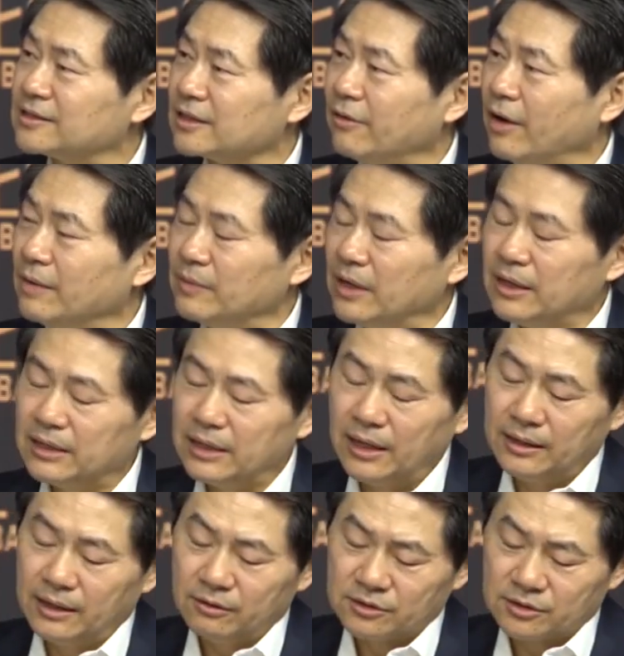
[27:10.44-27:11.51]
Graham,
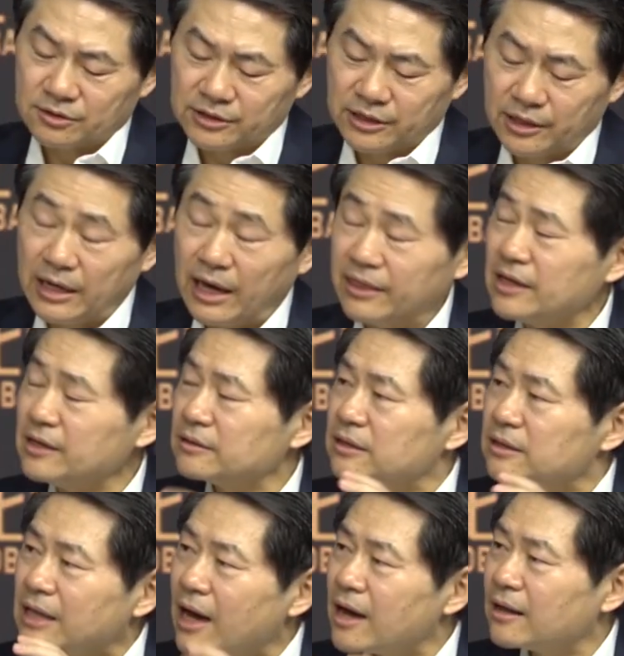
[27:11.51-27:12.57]
and also Chen. I
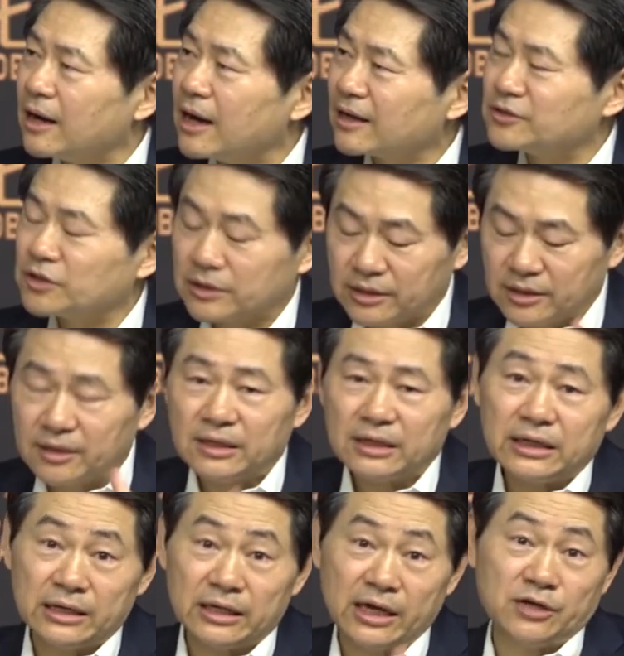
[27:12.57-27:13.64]
think, yeah, actually, in
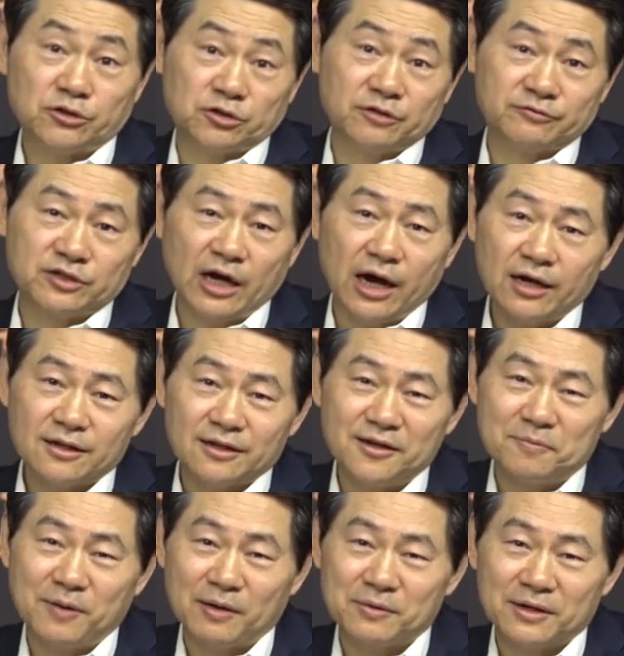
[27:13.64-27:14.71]
the history of China,
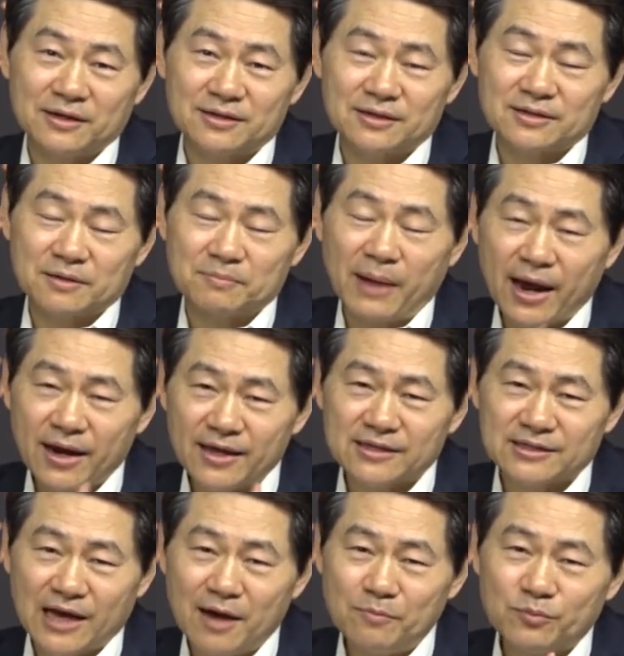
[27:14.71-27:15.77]
probably there's many
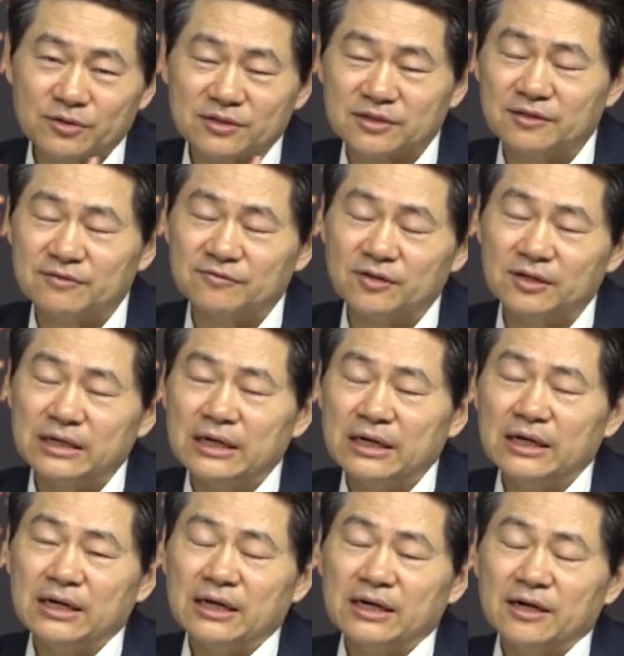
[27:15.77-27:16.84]
examples
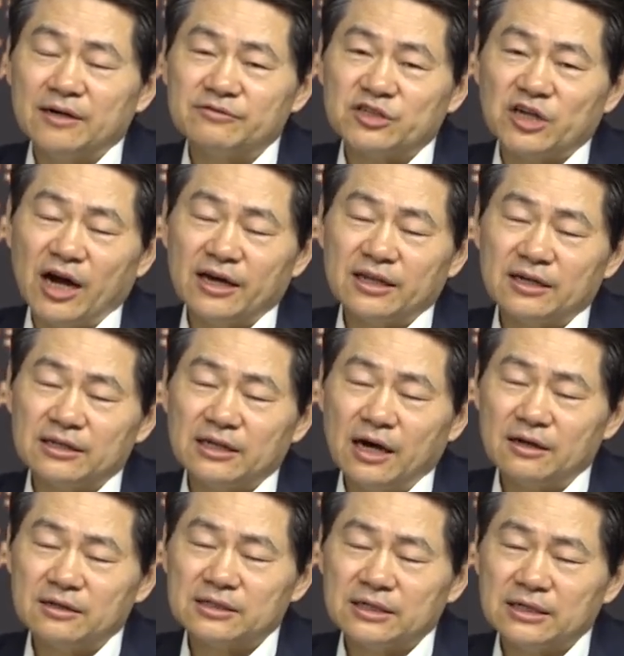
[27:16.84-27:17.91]
of China
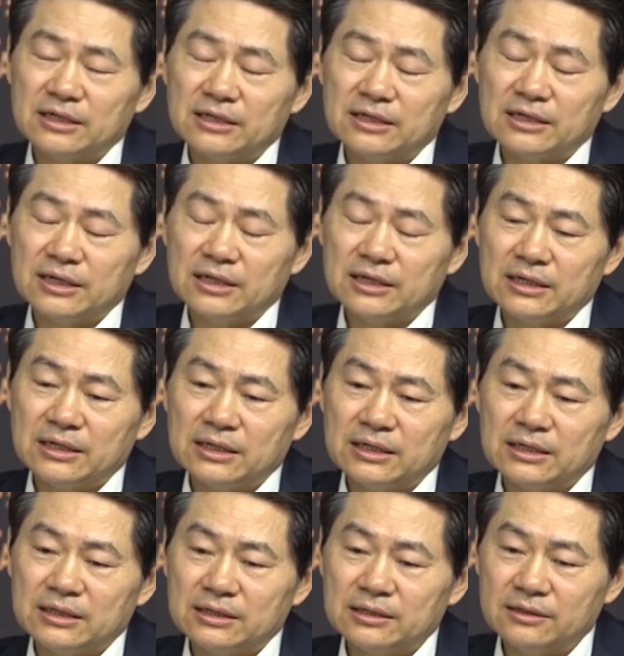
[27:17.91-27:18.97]
not,
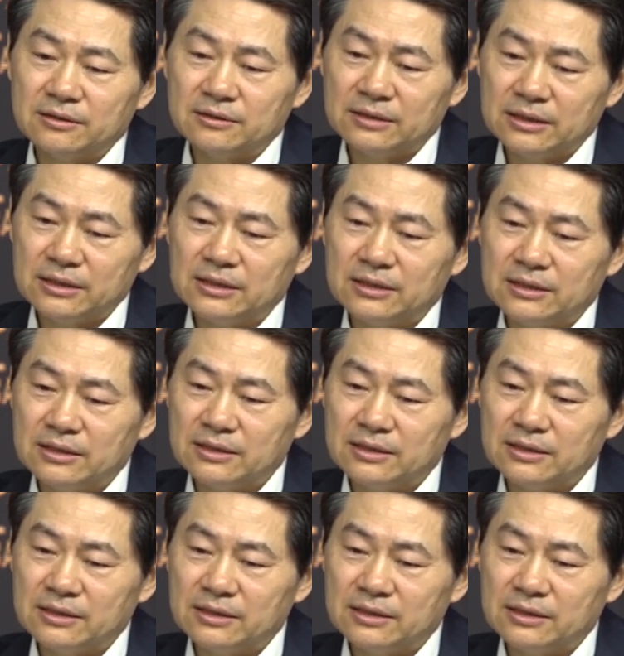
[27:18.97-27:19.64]
you know, they